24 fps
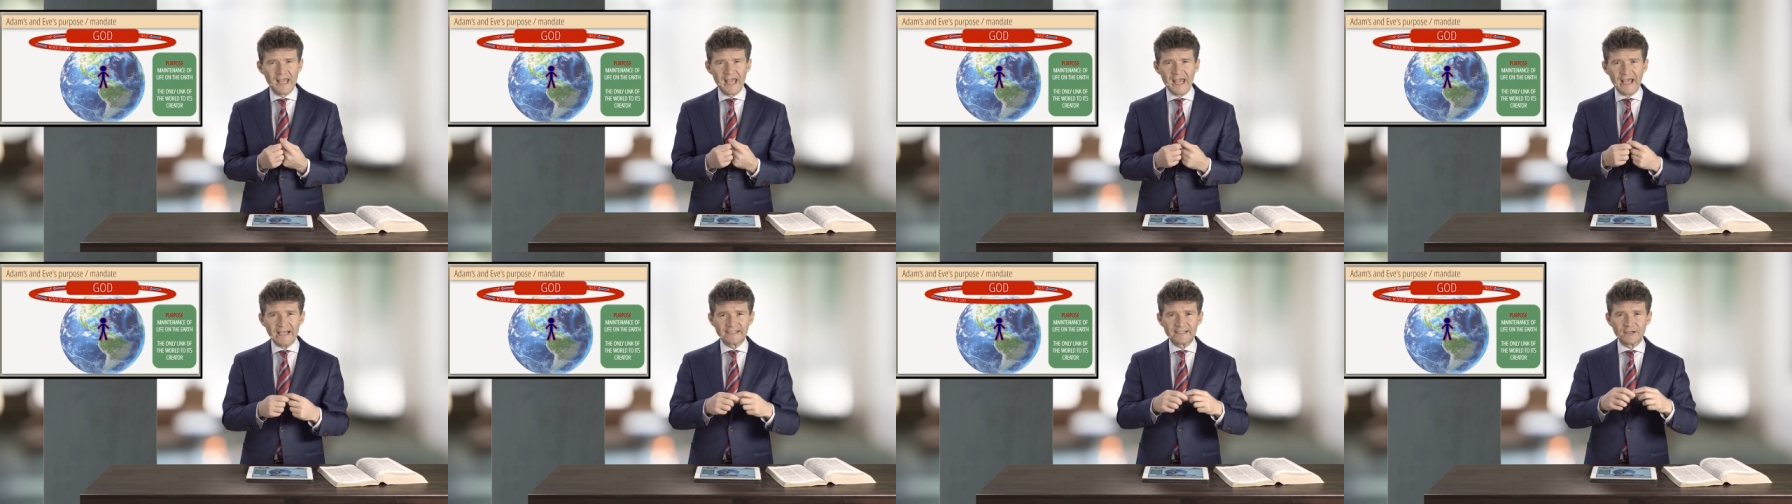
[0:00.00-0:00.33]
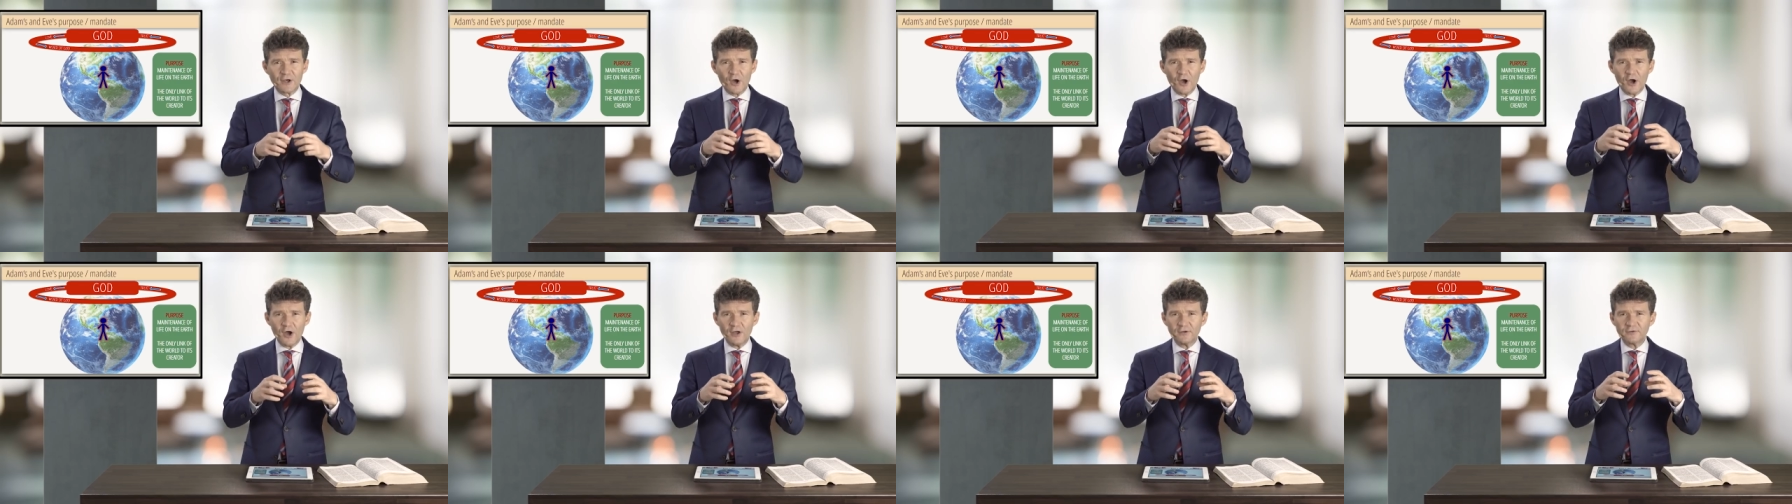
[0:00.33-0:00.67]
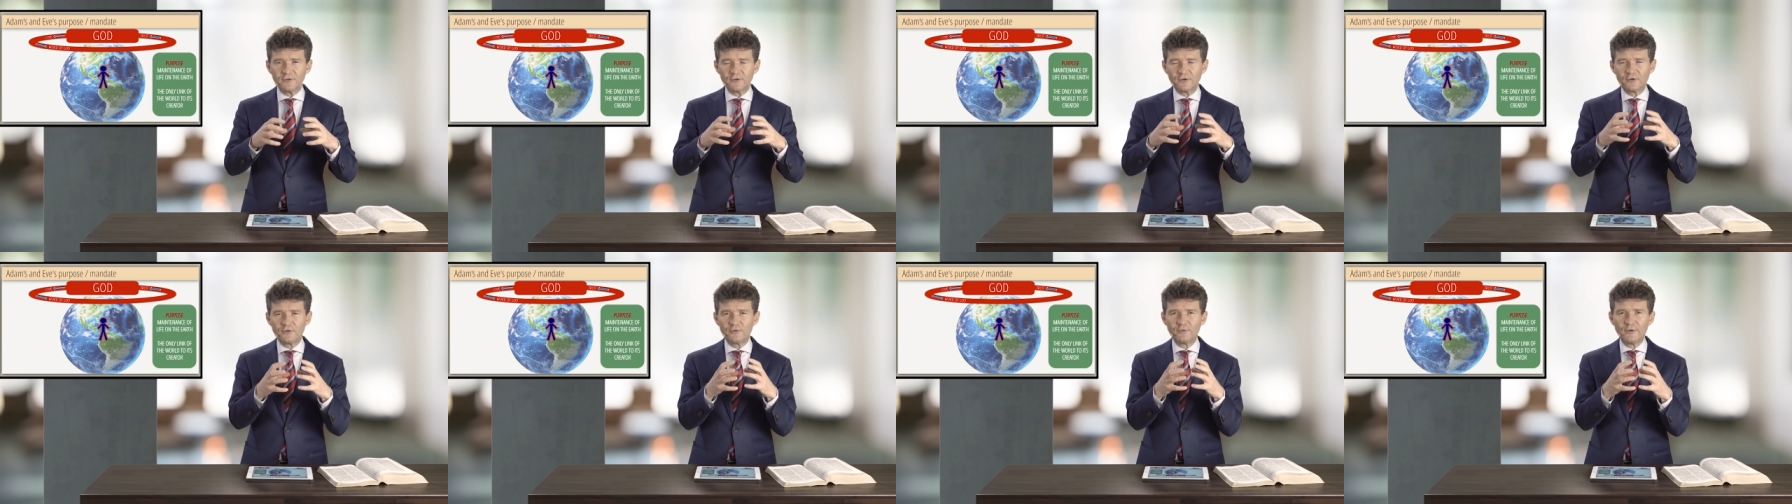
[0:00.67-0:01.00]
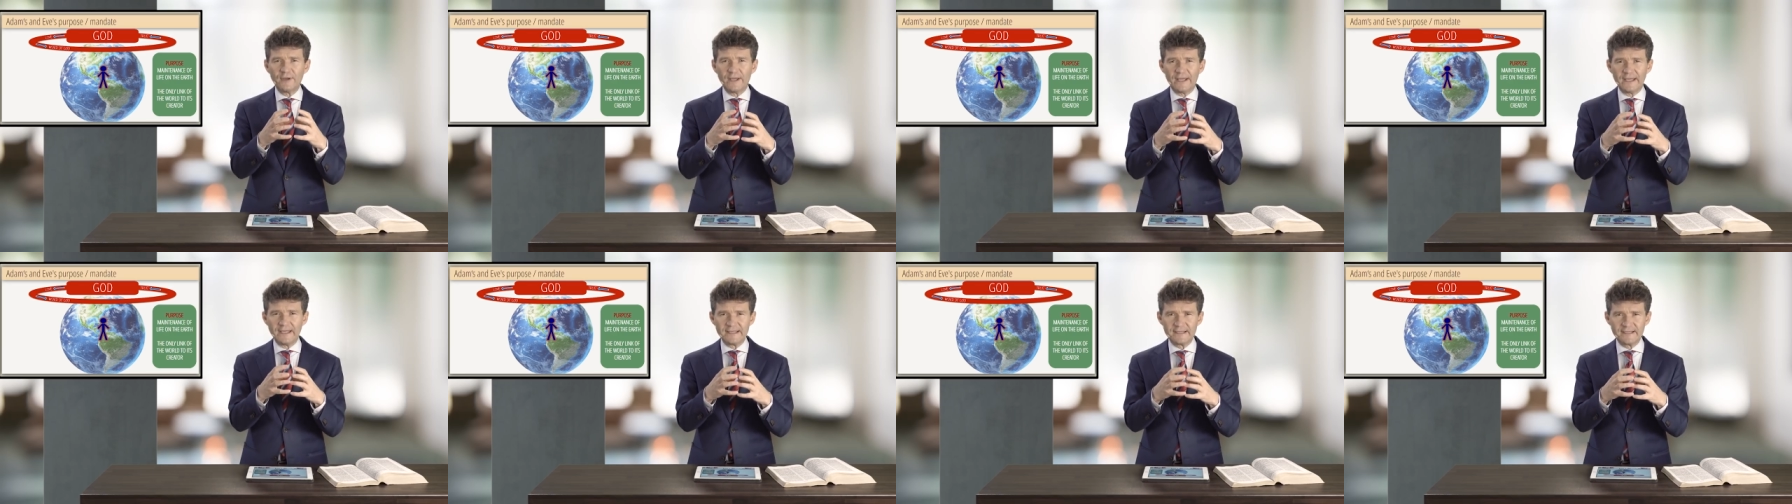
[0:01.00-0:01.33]
As God
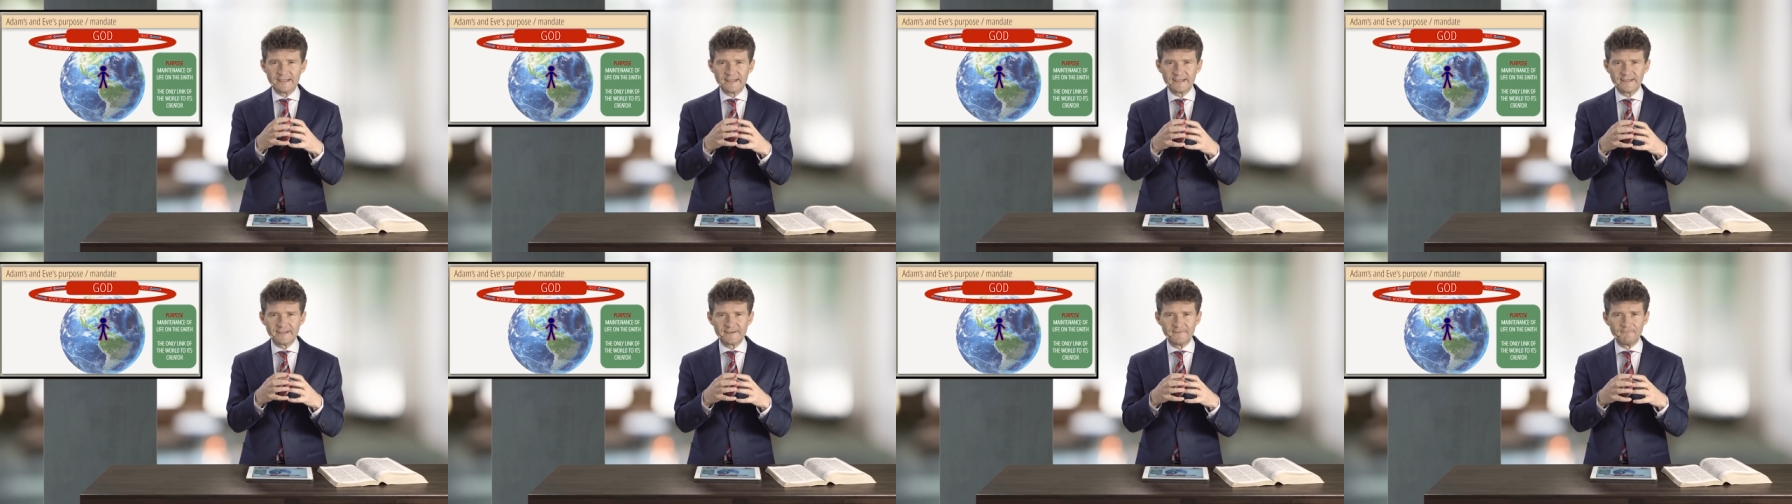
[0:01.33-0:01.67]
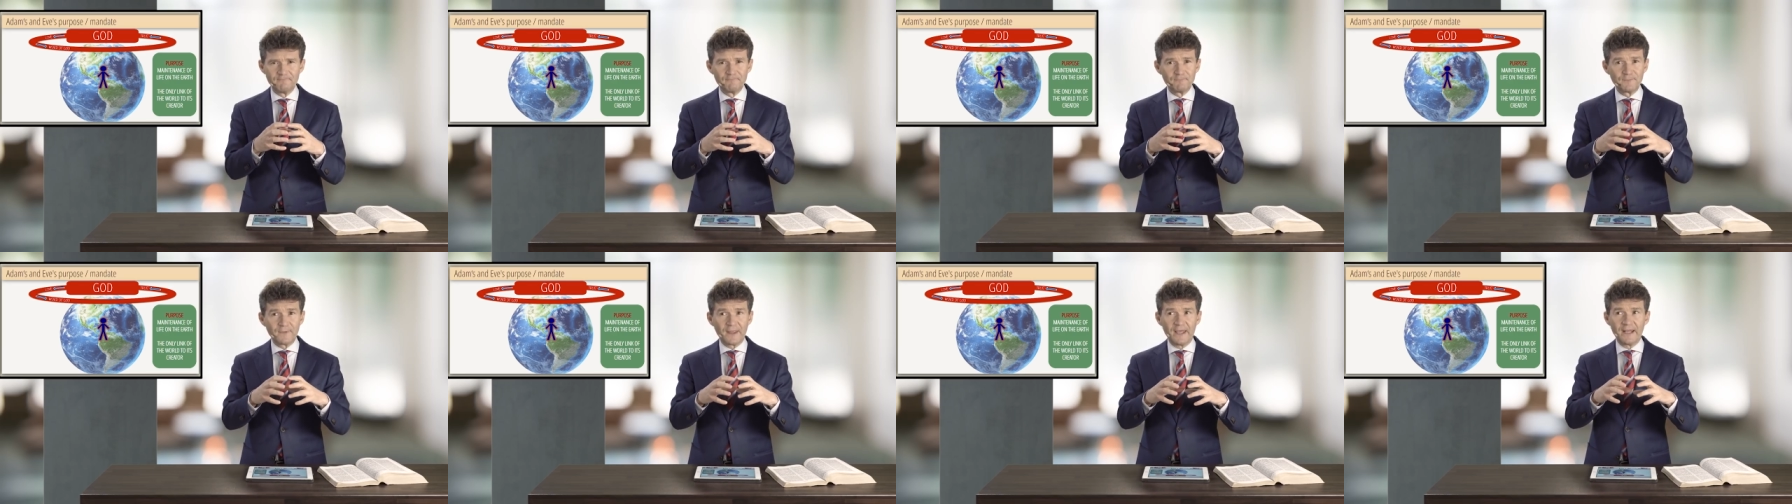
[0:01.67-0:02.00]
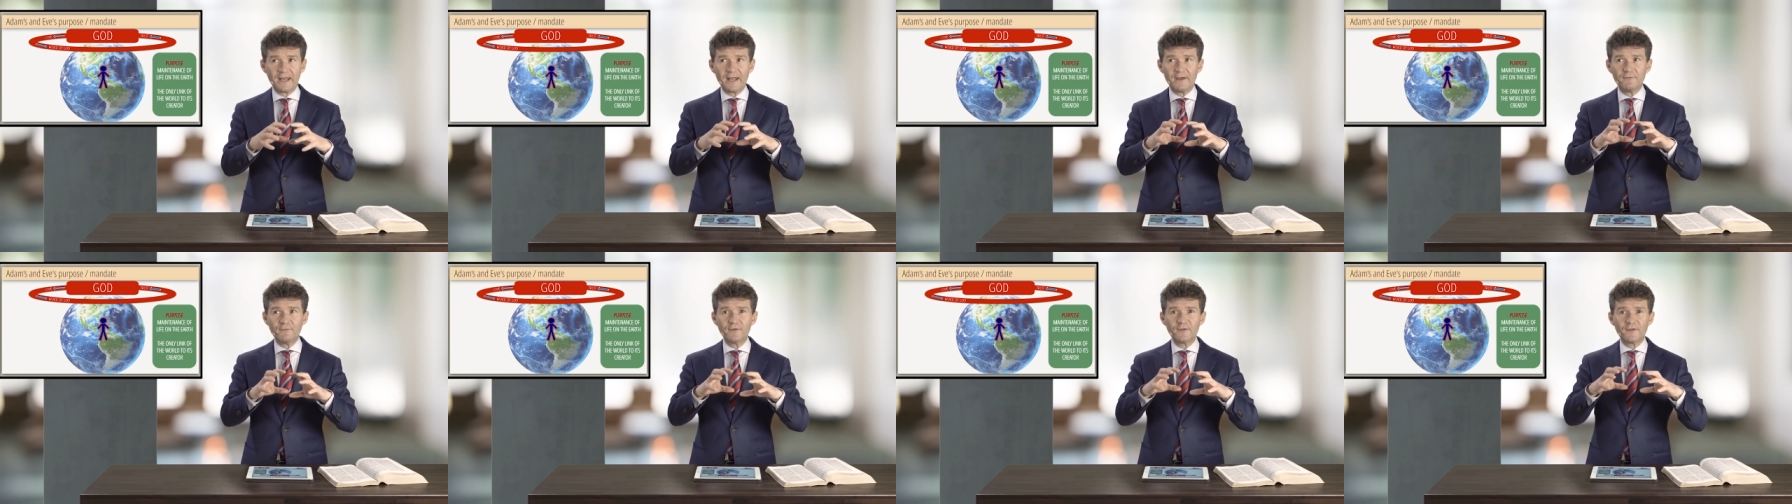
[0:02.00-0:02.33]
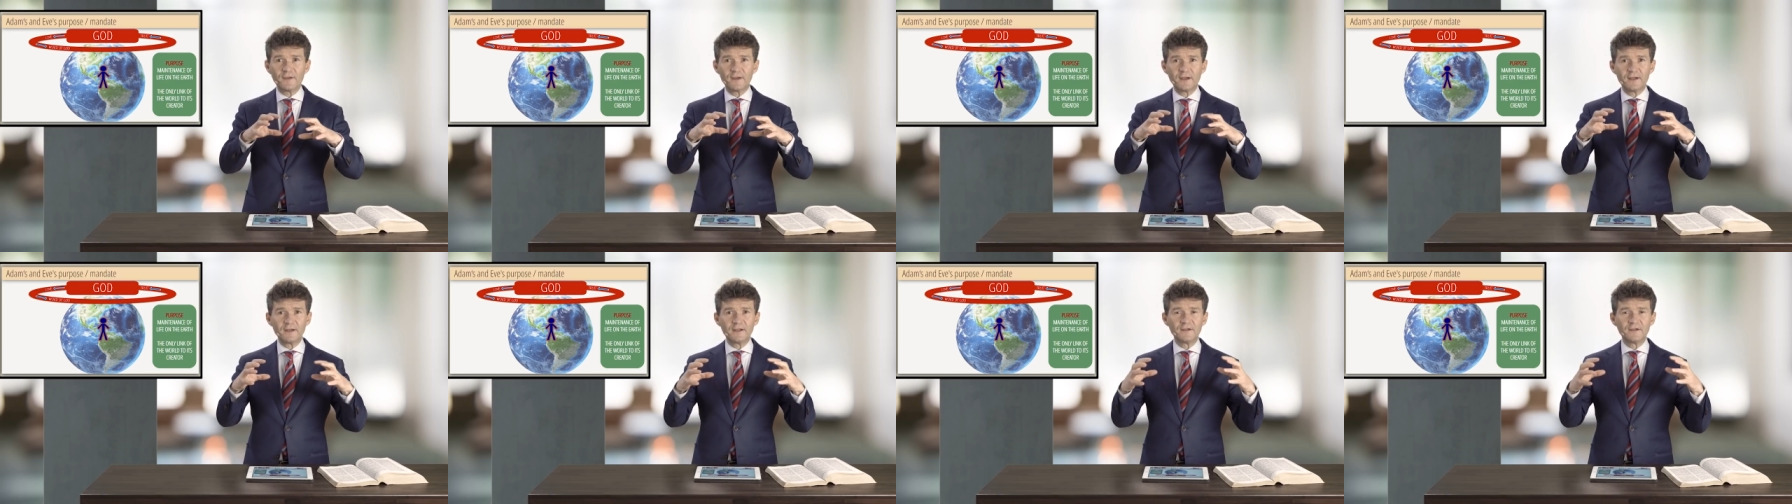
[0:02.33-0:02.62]
creates, and everything